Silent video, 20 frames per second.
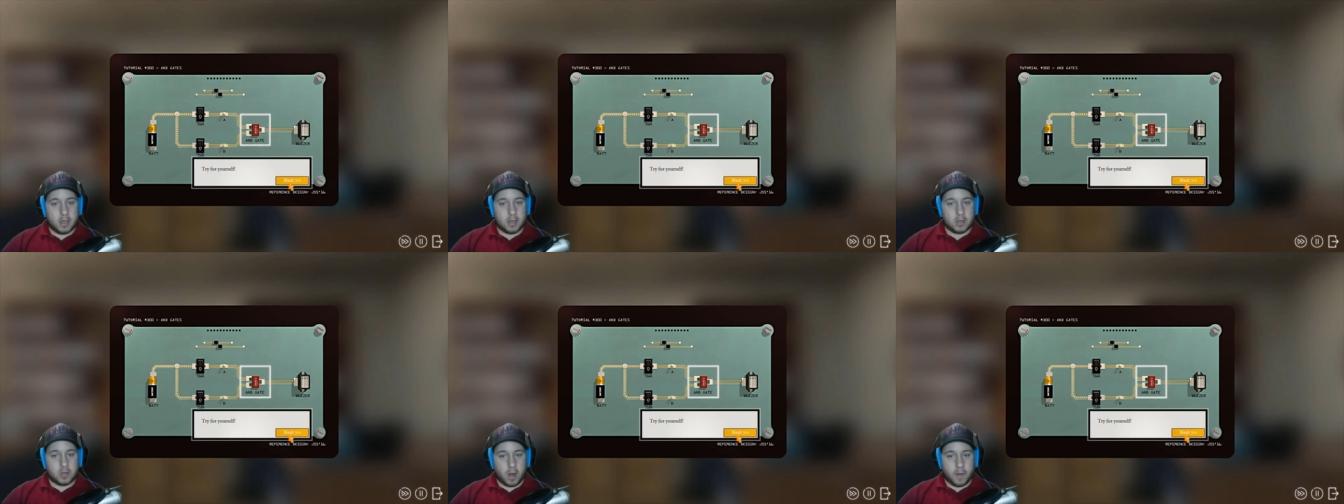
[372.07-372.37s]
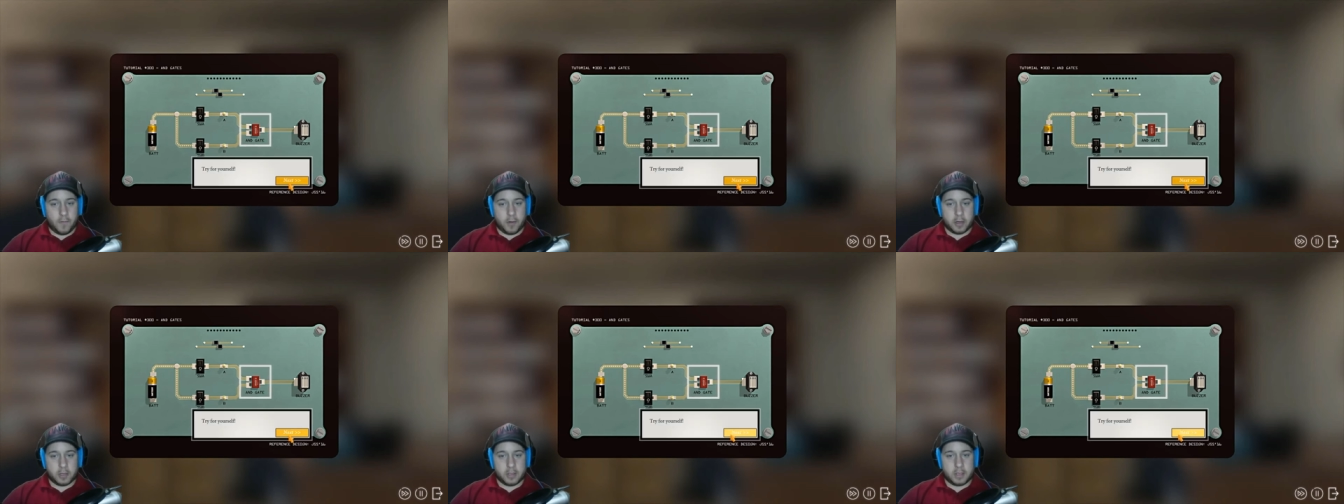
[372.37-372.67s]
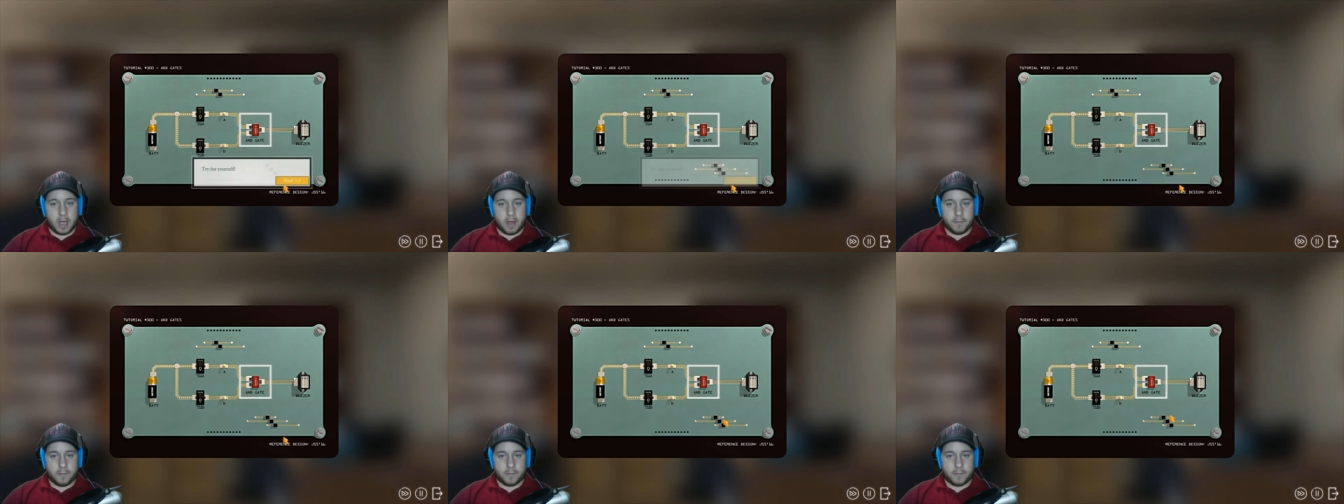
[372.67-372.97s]
Try for
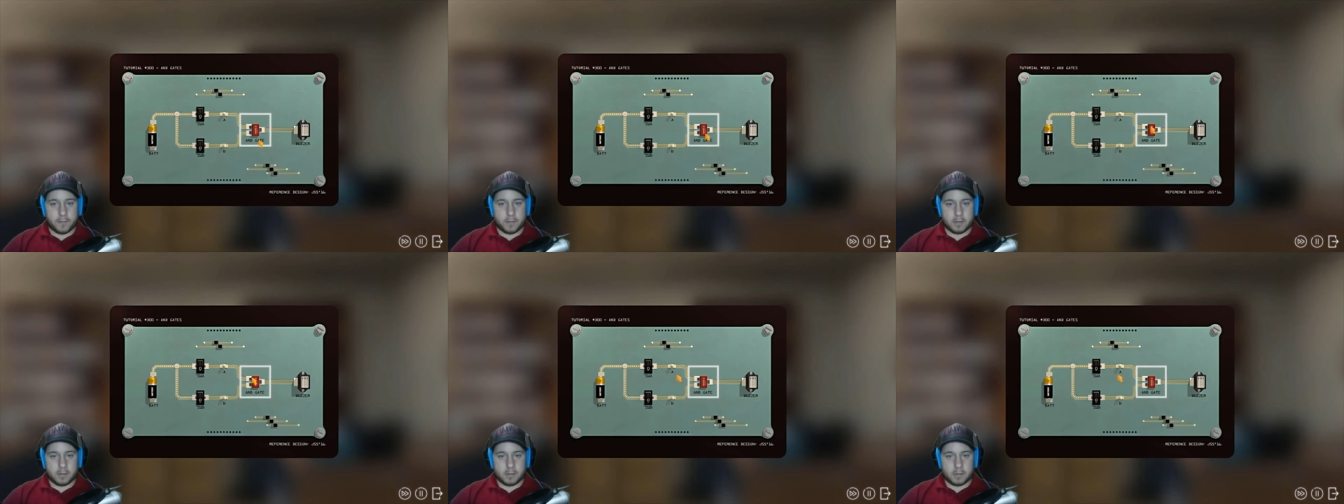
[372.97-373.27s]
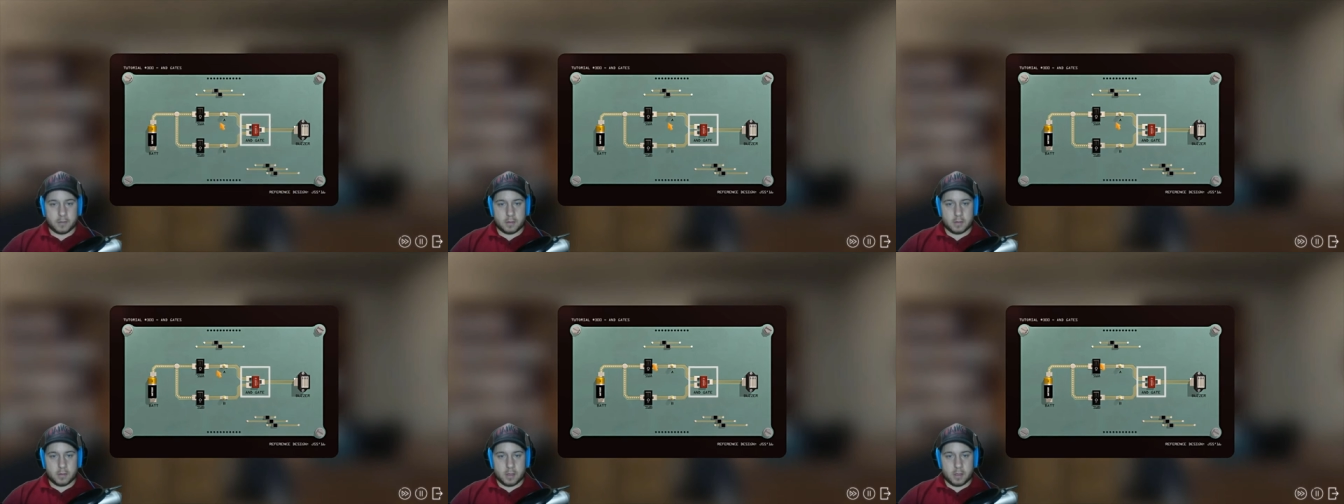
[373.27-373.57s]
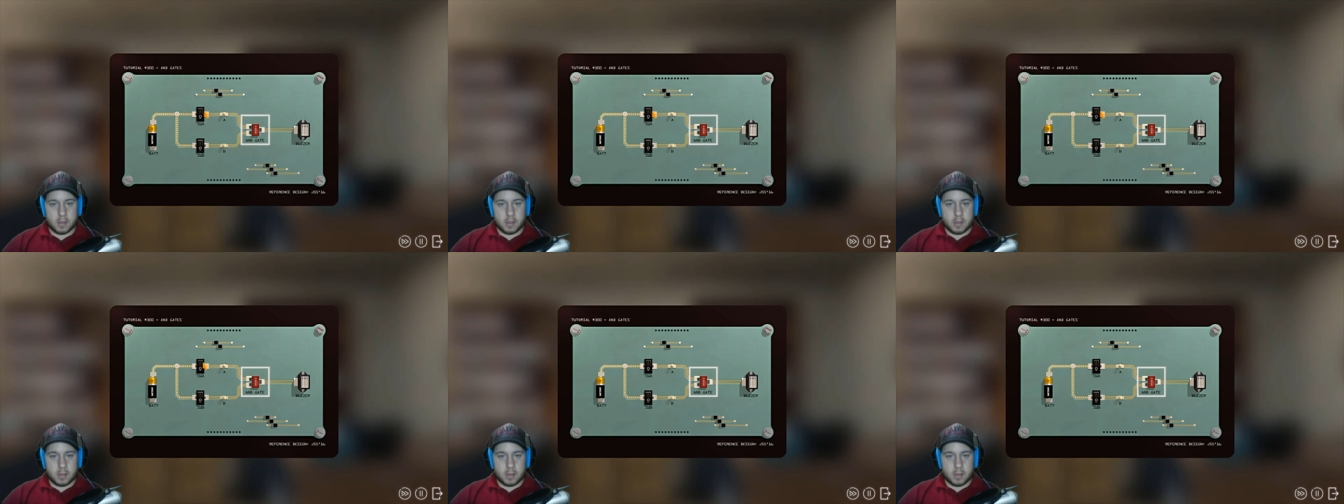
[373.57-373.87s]
yourself.
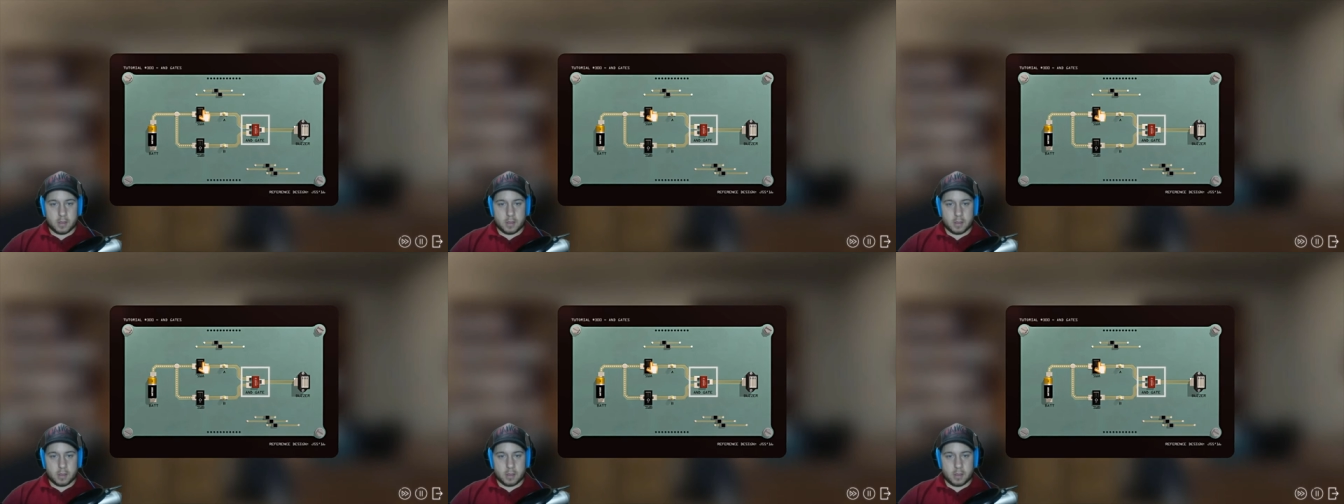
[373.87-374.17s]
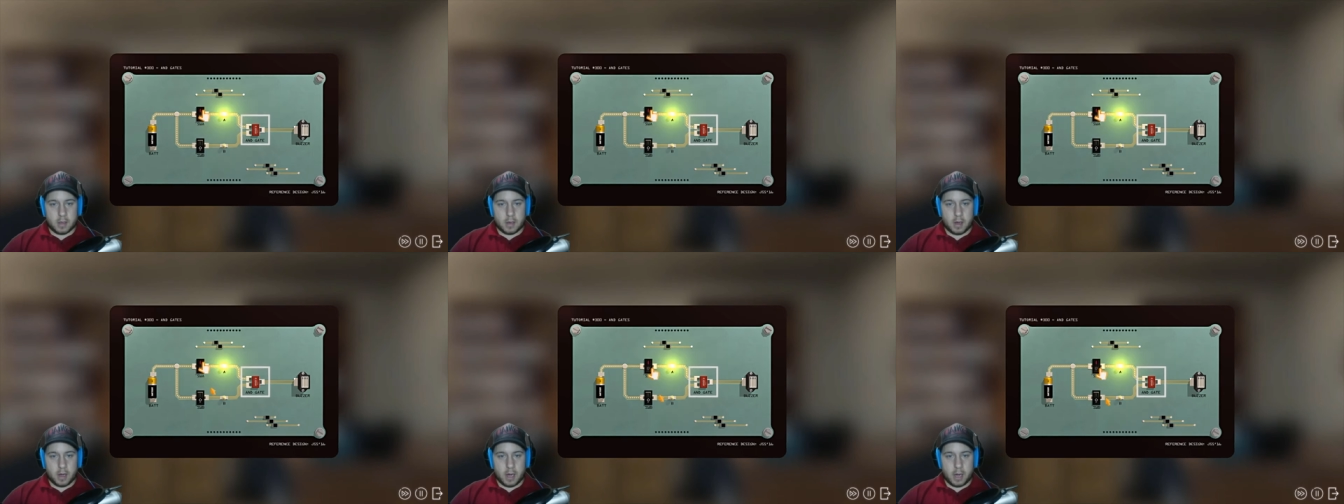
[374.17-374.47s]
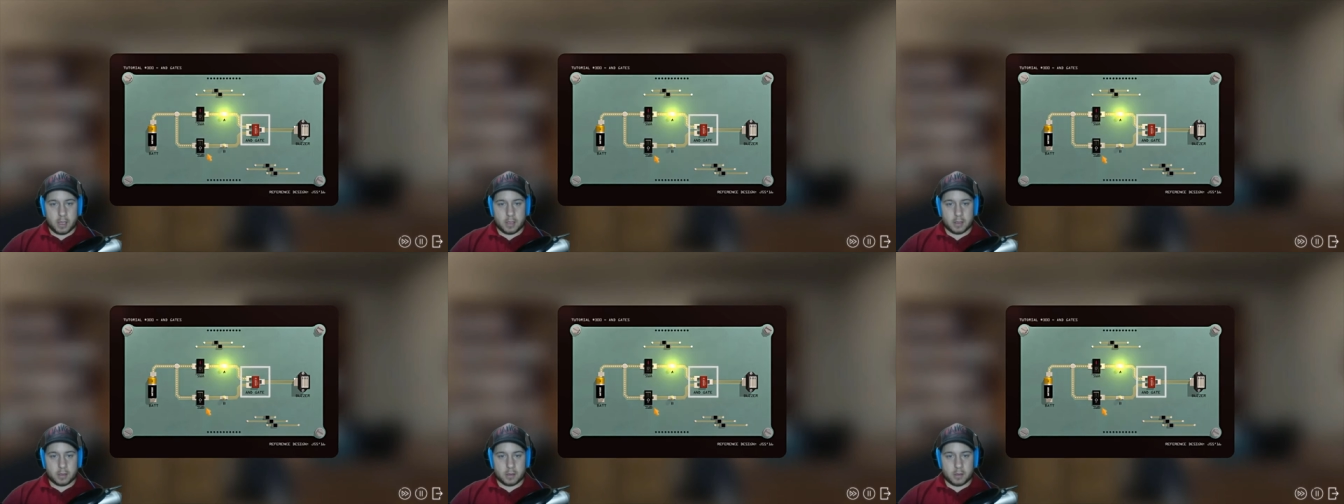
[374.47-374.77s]

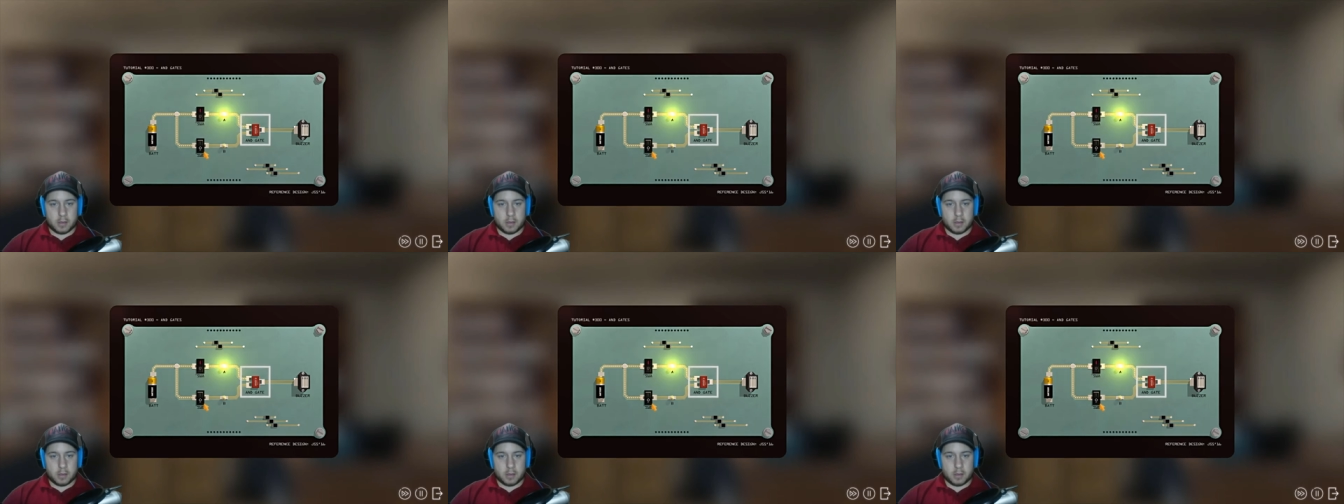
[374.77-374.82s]
Alright.